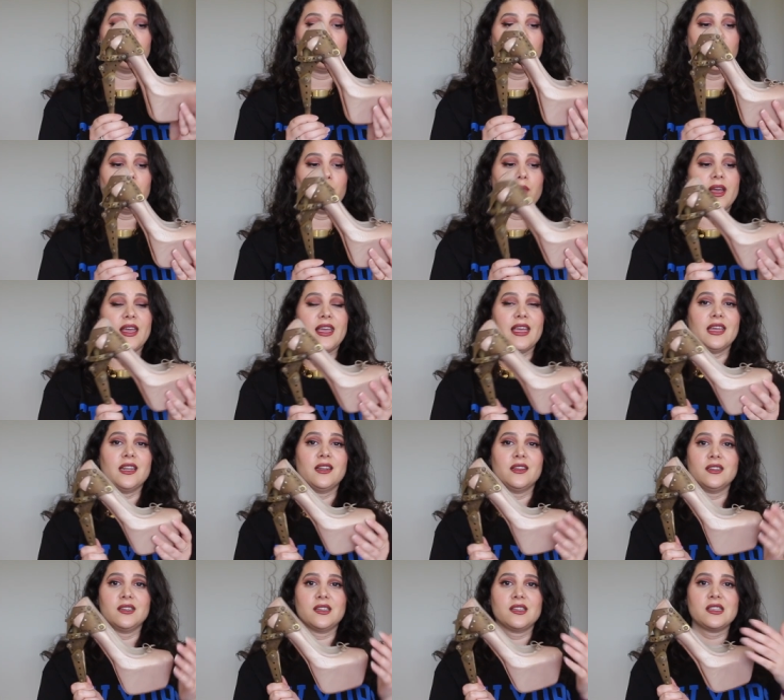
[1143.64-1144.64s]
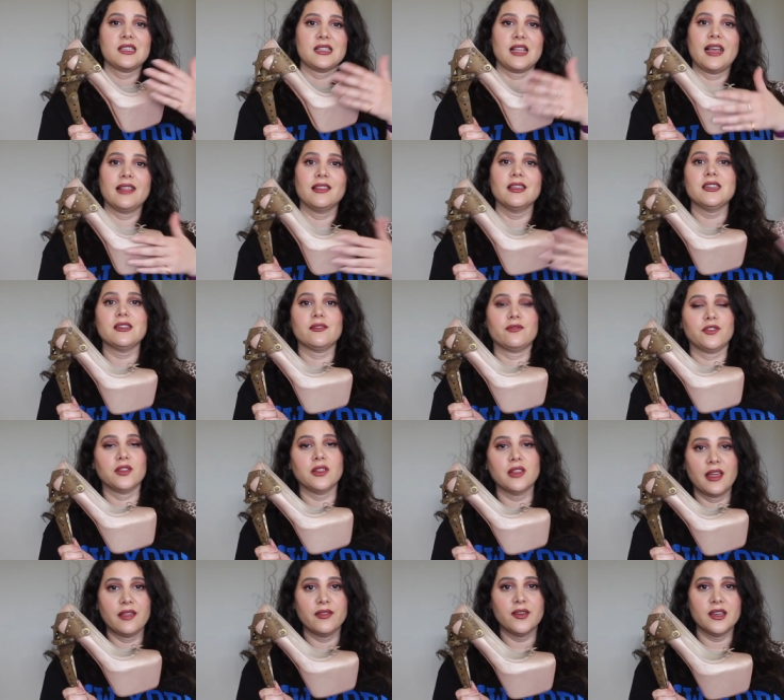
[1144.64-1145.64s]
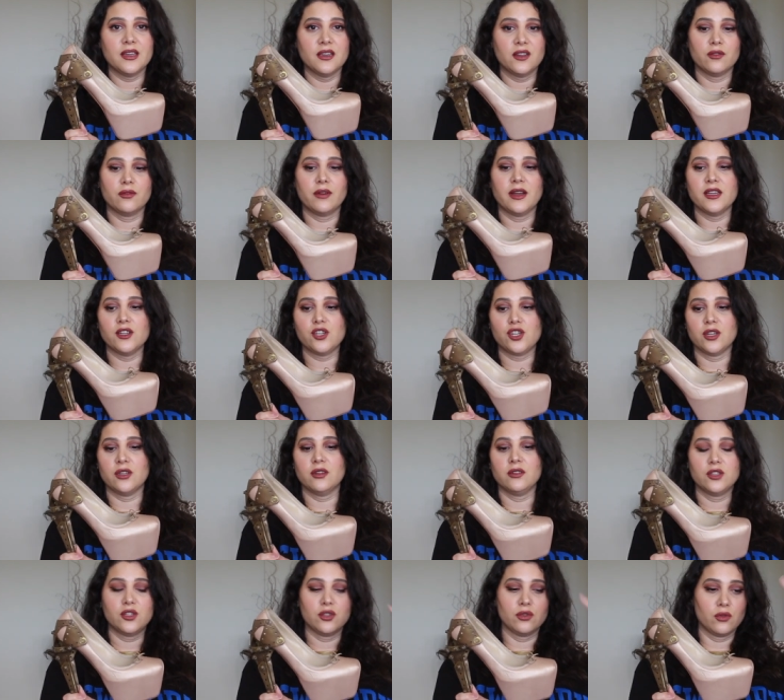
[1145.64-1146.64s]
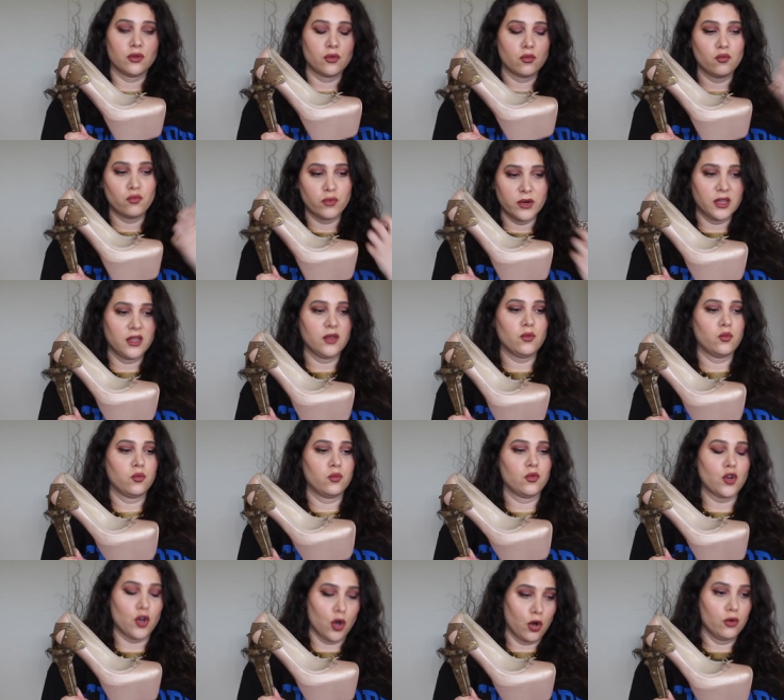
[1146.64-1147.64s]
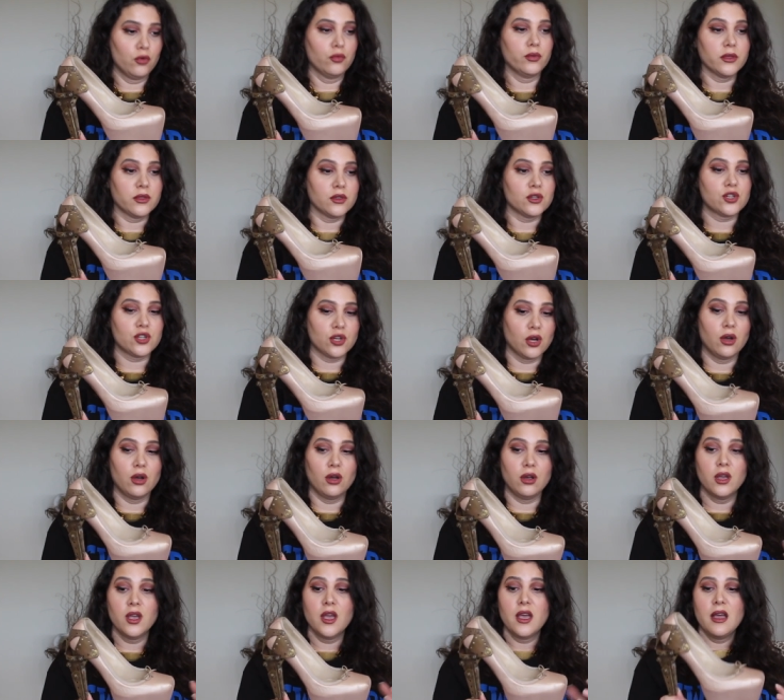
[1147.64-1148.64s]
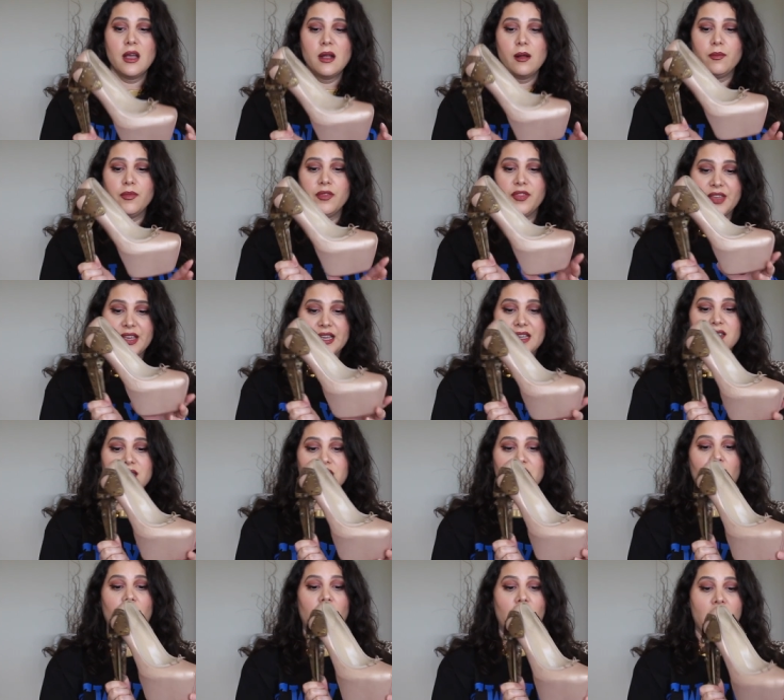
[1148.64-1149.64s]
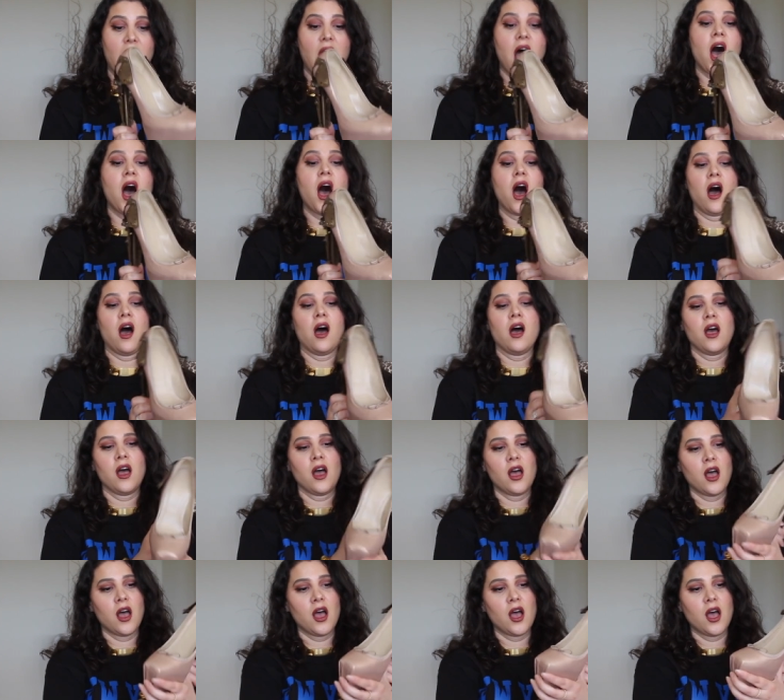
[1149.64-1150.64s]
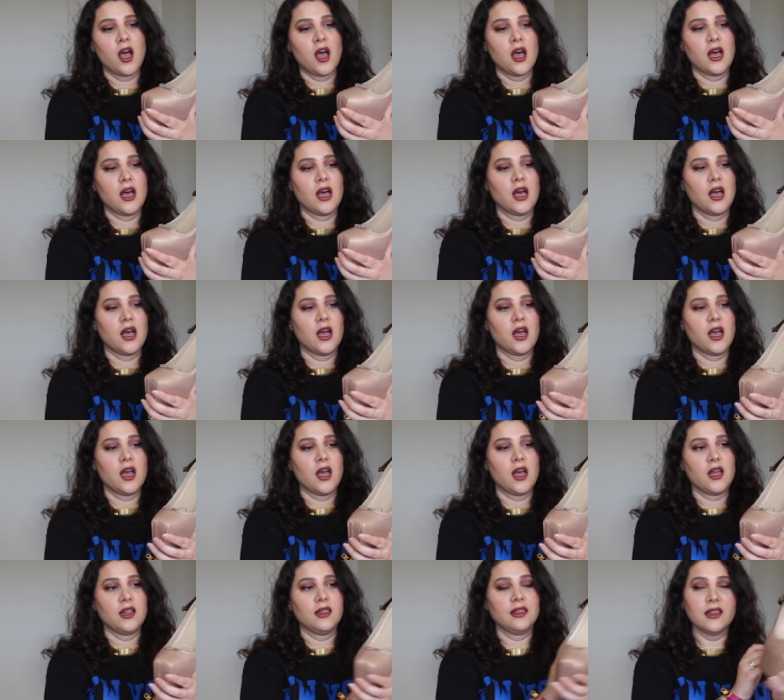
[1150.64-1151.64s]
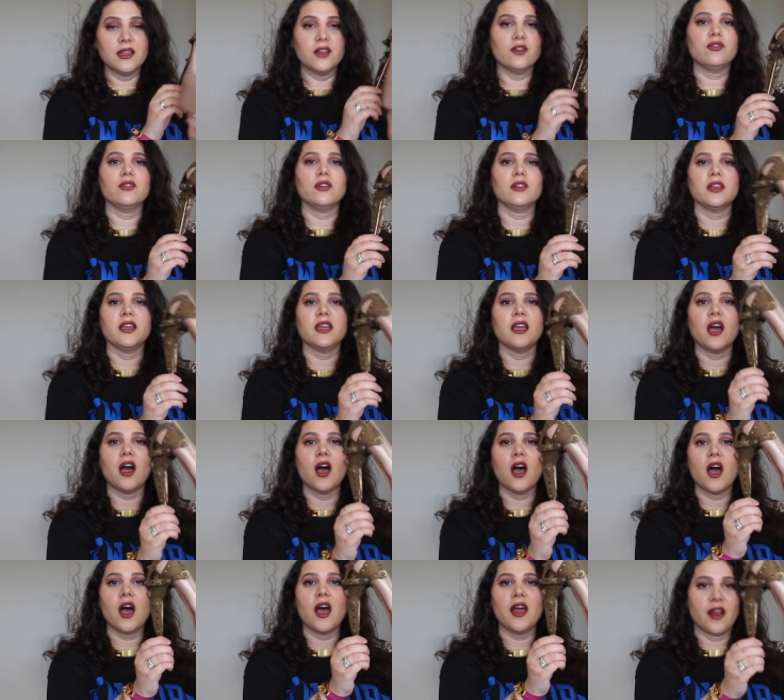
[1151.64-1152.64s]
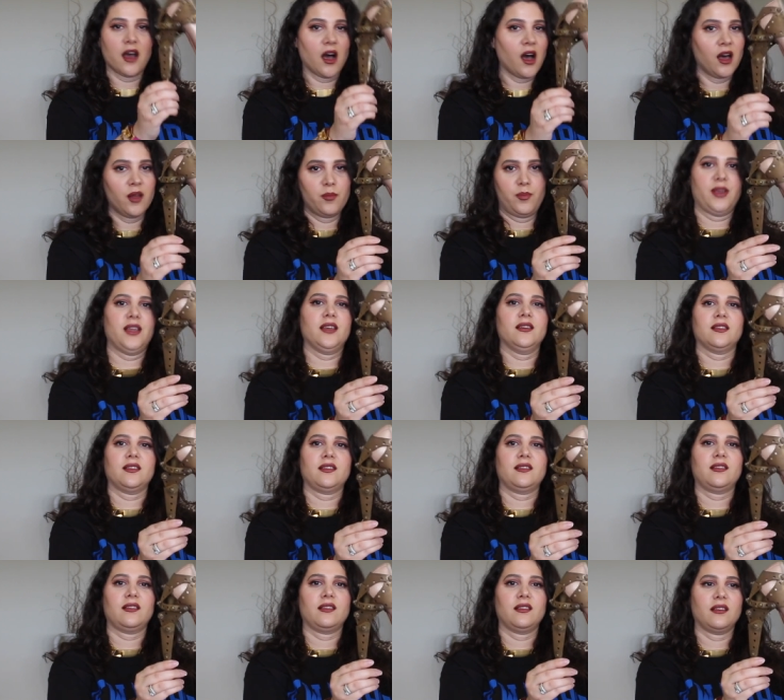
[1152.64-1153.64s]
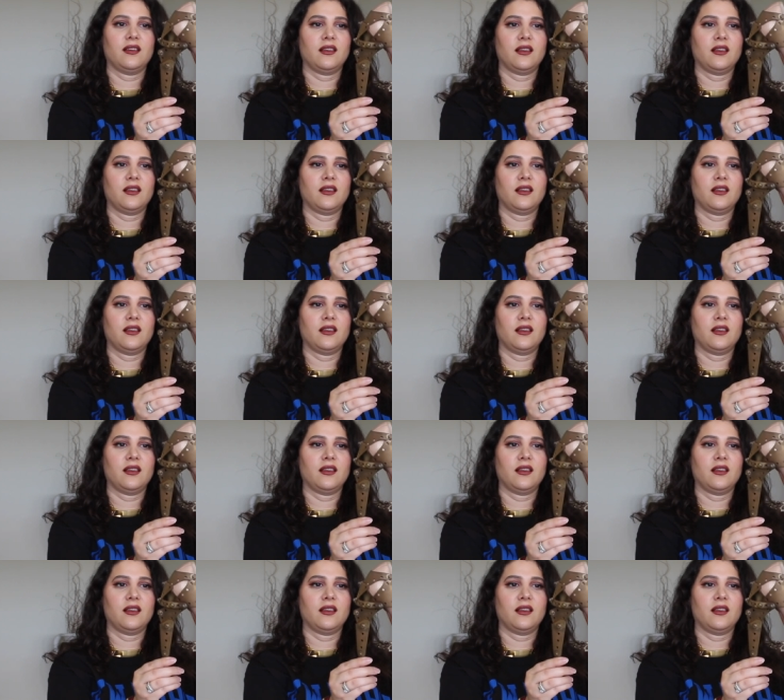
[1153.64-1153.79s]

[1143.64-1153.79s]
the runway in a slightly different leather iteration to really go with the show. These are literally an art piece.